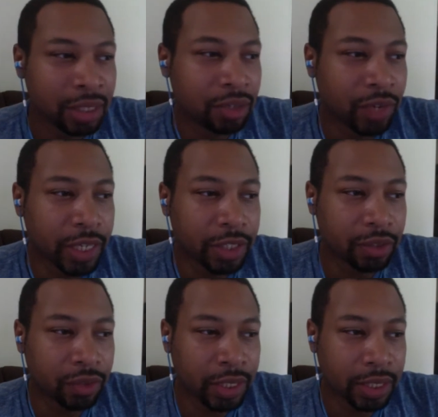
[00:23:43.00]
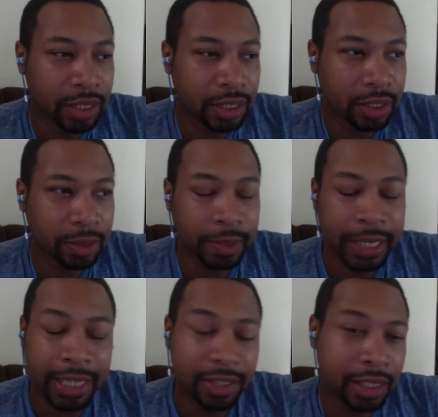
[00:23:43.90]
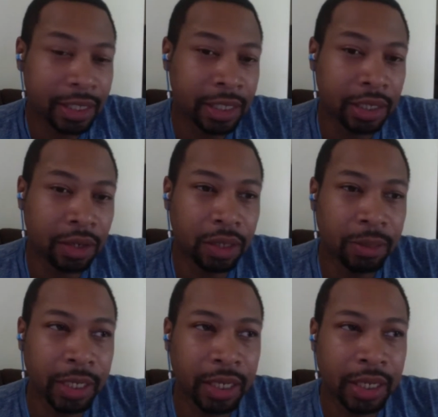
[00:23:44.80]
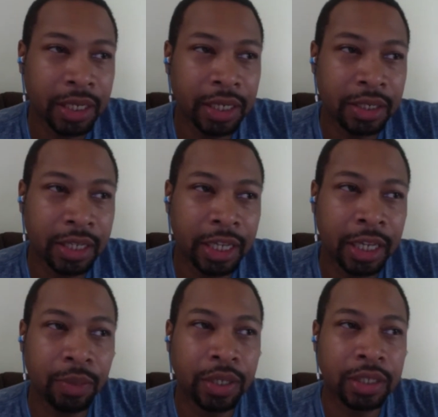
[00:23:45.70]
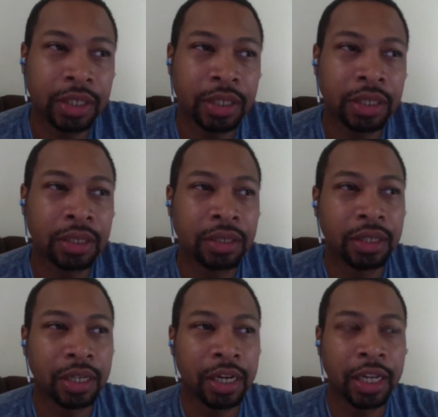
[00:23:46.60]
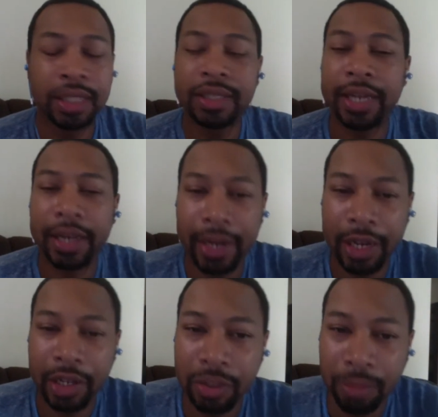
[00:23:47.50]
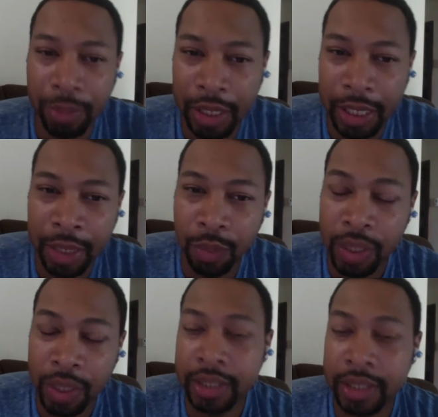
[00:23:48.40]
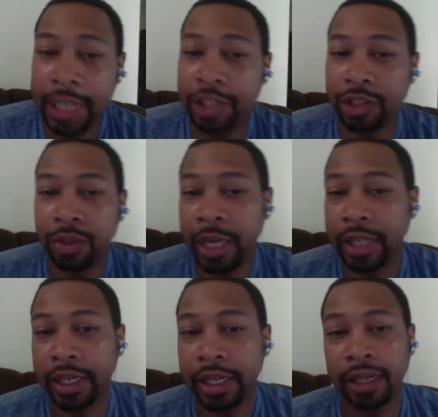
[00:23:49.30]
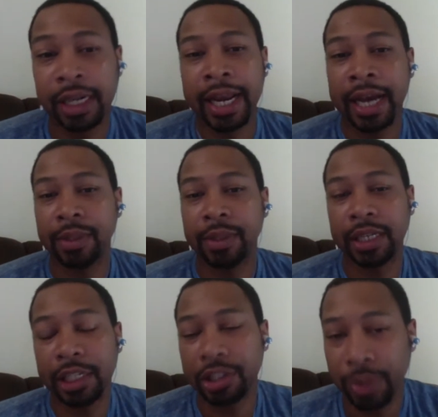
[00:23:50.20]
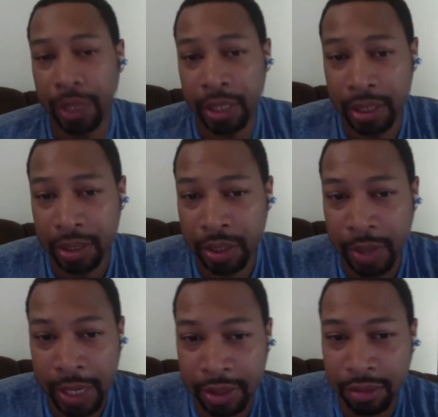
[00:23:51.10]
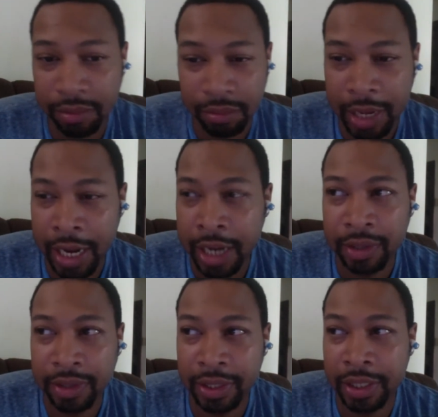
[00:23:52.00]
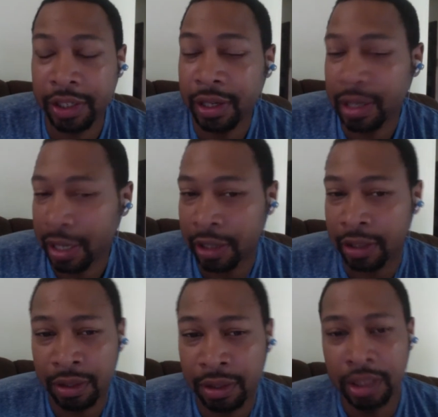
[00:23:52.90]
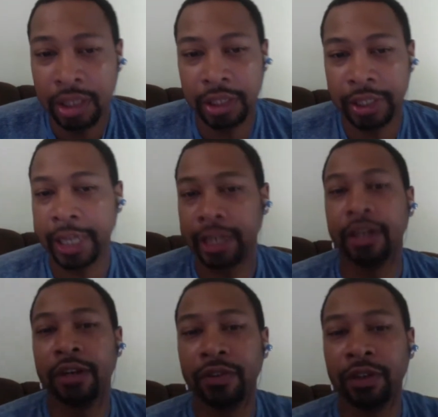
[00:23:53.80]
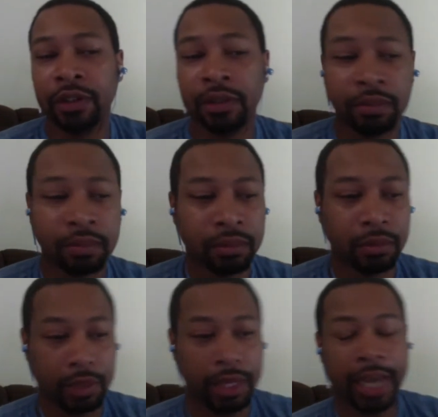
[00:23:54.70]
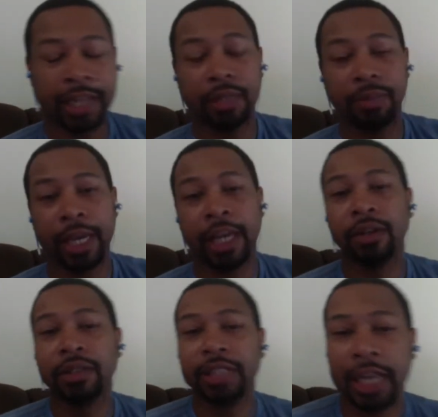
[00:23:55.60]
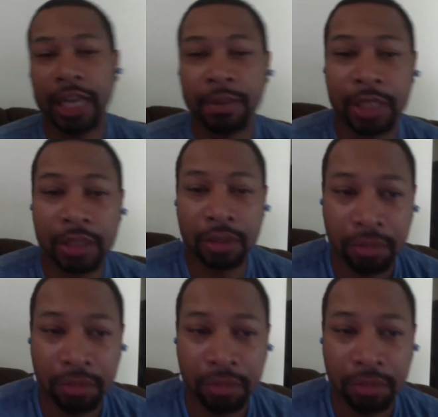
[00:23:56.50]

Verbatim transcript: raise her rent substantially only because it was a uh, another townhouse, but it wasn't an HOA there, and now it's an HOA. So I, mm-hmm. I mm. sent her a letter thanking her for actually paying on time and